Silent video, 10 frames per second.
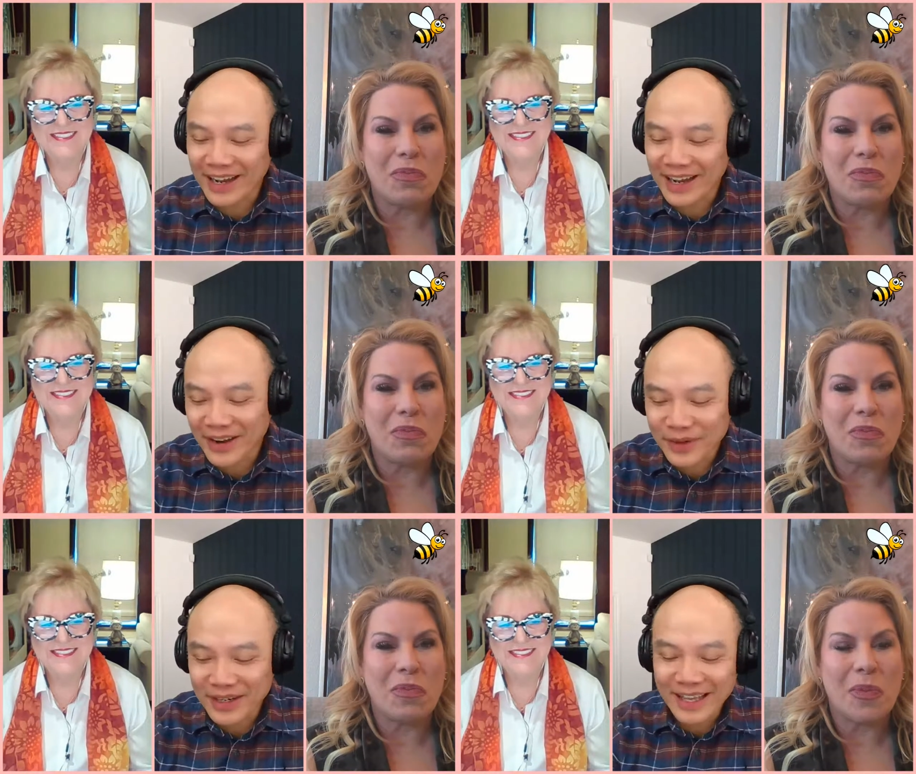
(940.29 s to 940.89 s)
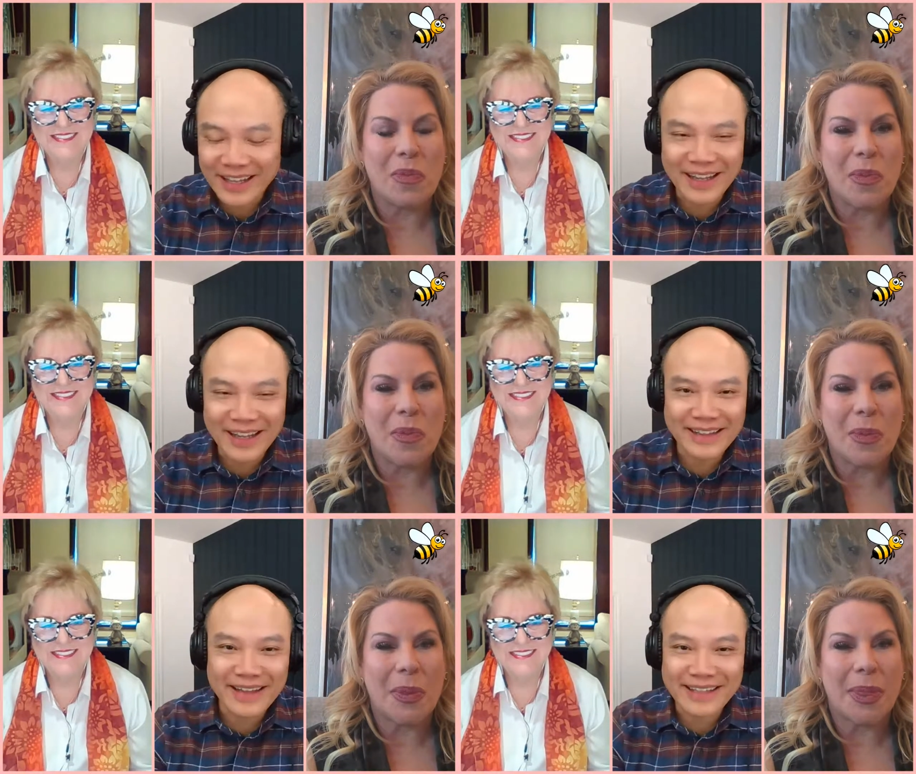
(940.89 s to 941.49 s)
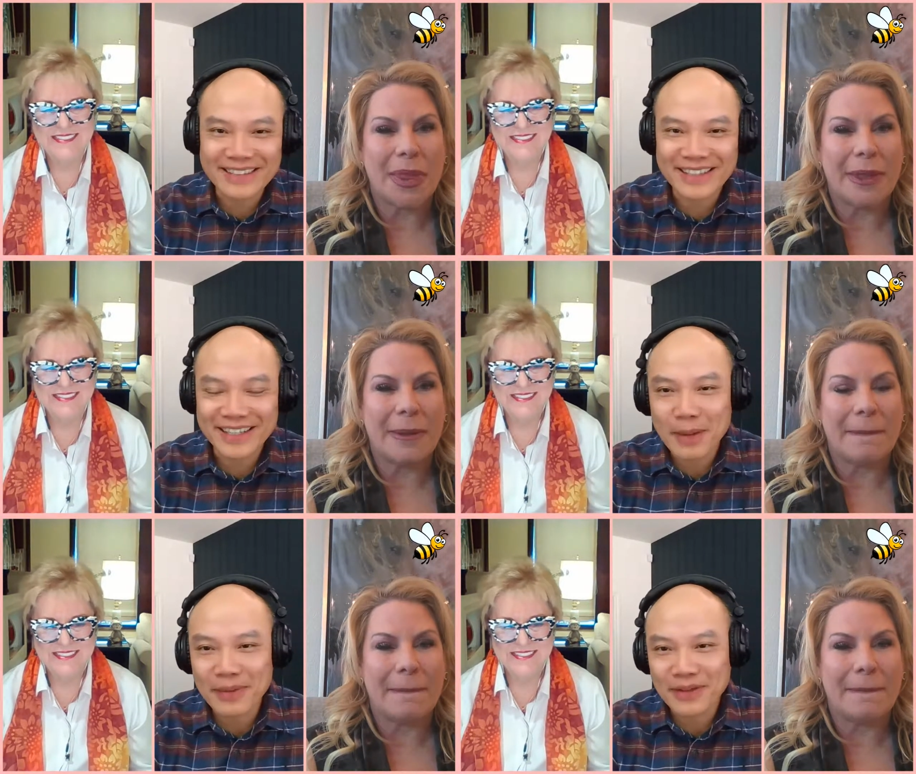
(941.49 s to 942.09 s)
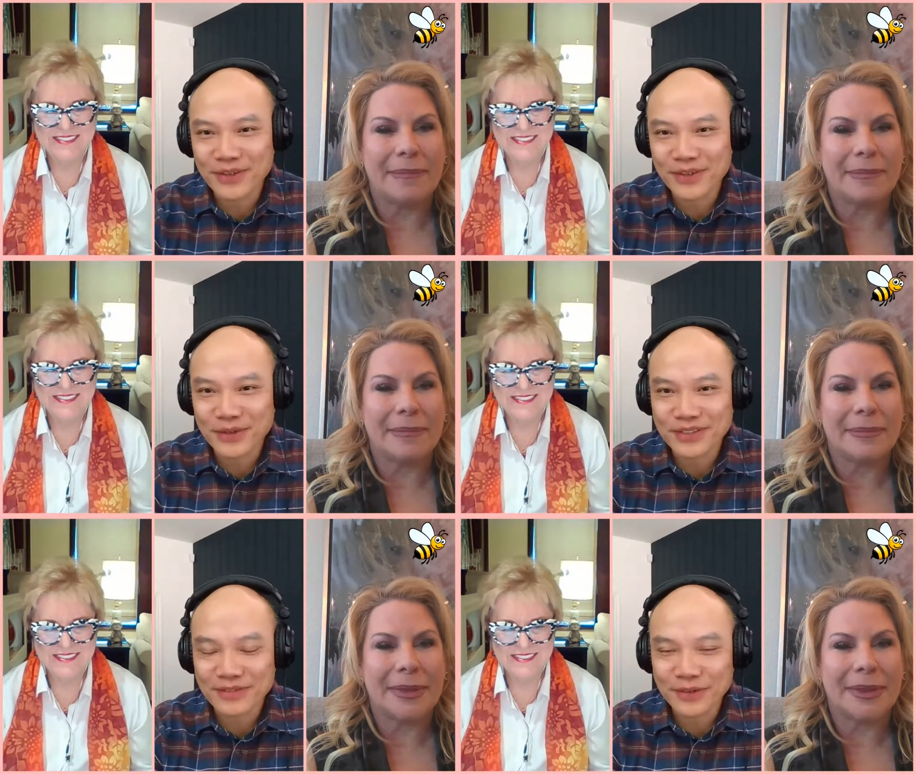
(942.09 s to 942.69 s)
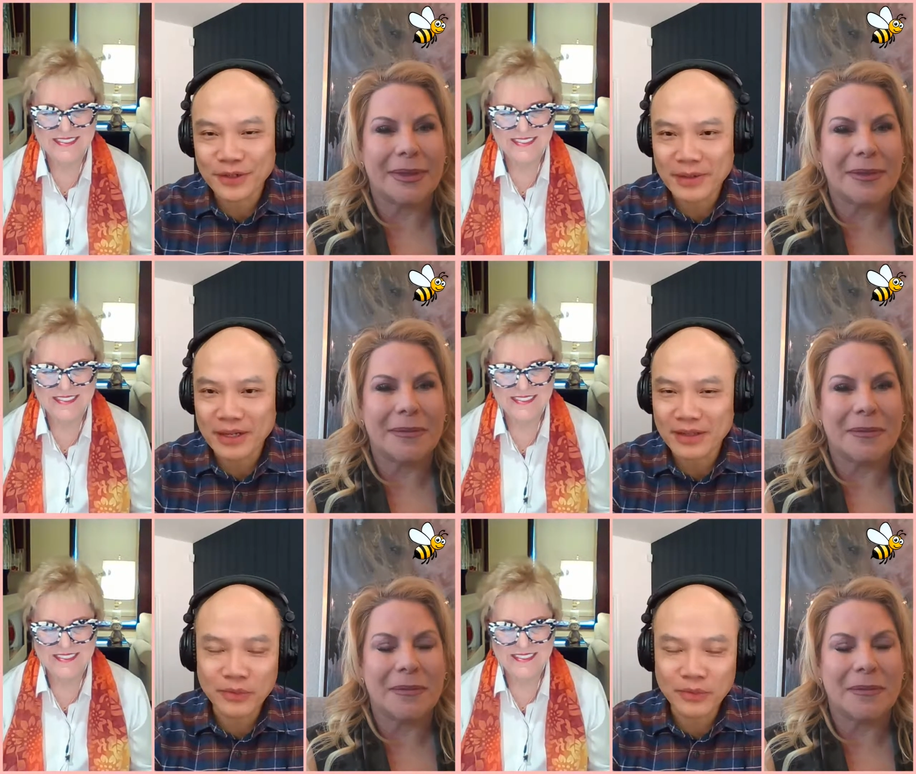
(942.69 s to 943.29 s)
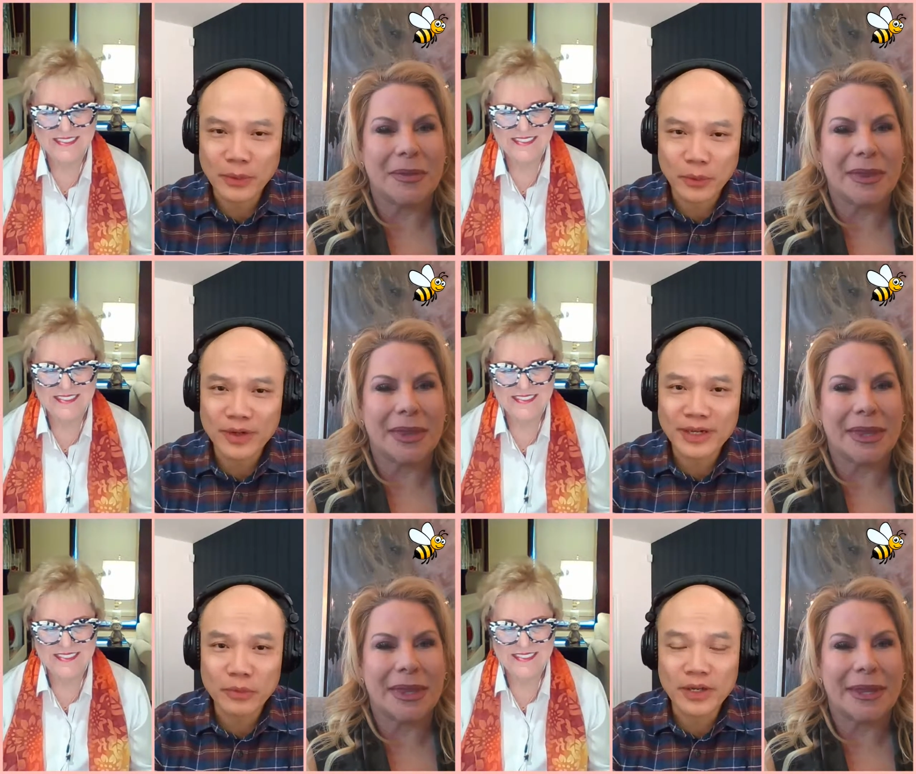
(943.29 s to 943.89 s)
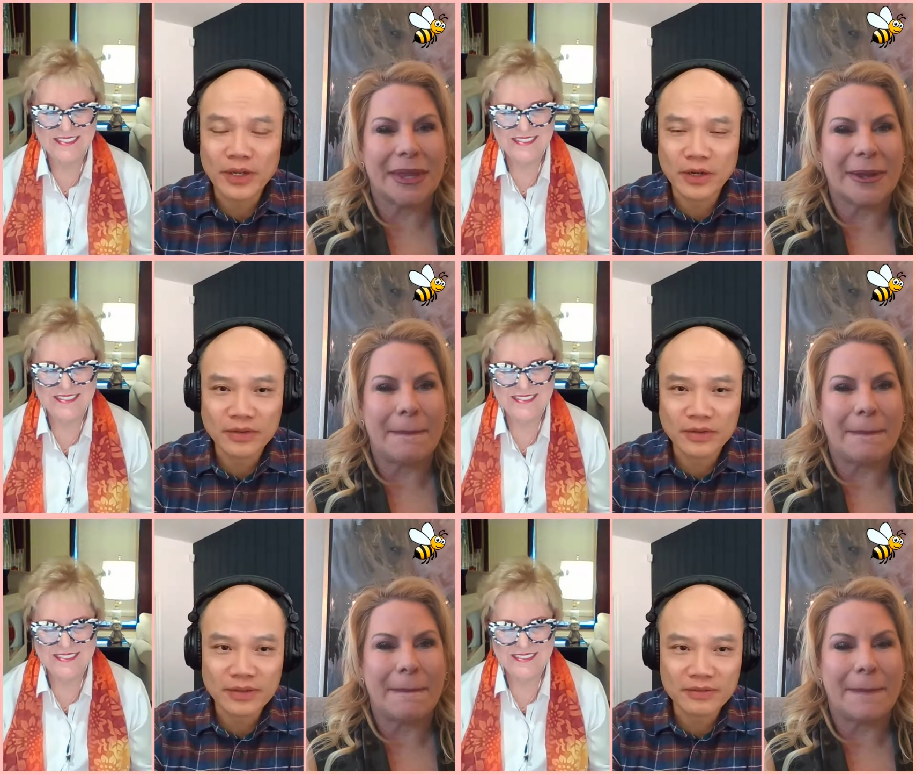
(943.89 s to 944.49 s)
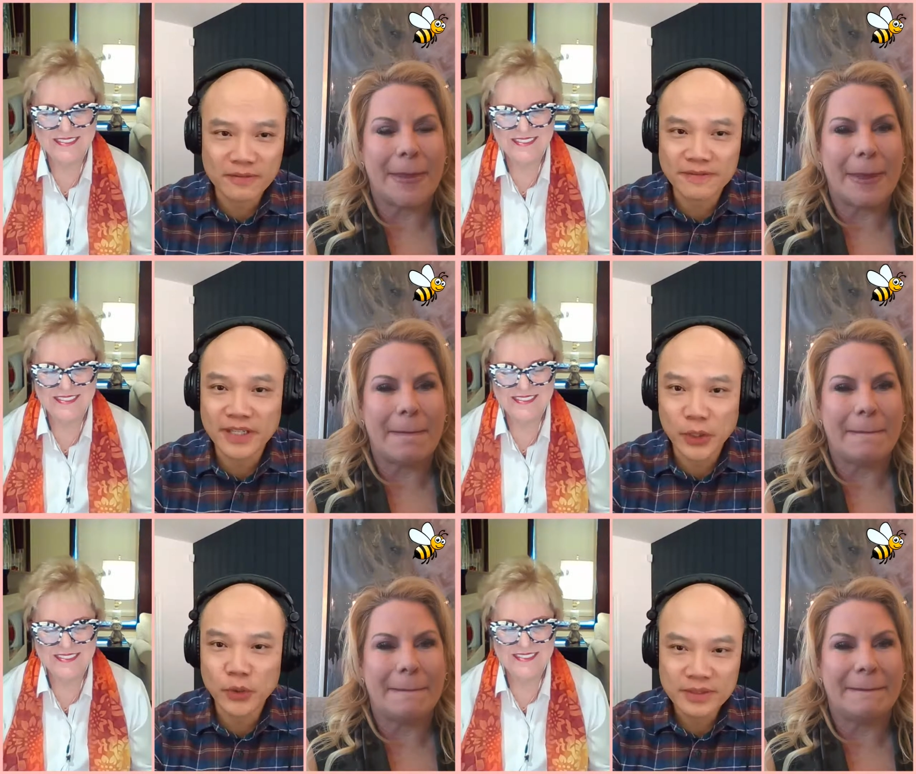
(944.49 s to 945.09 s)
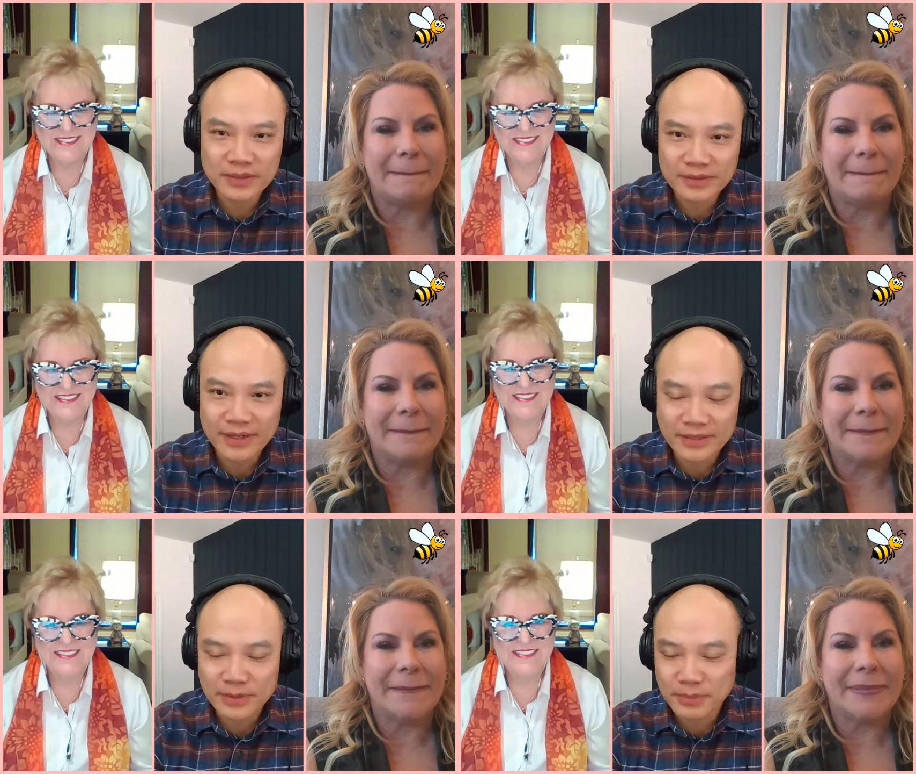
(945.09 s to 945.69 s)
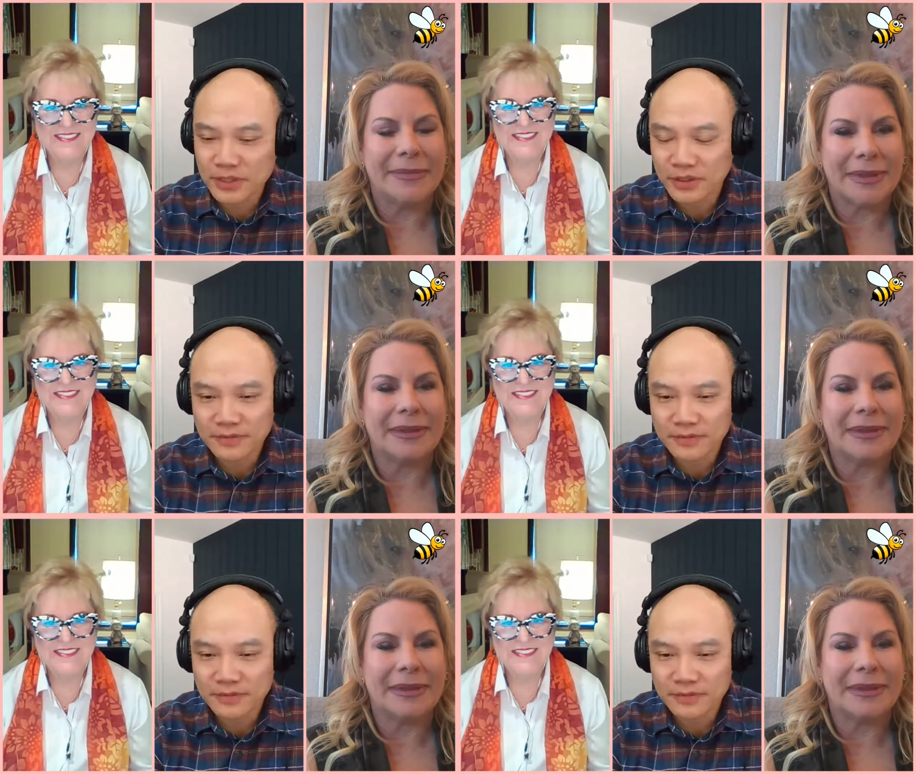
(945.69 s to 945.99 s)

Speaker 1: I, I want to headline that uh, comment for you, Jennifer. I mean, uh, when when we're in what we call flow, right? There's a book called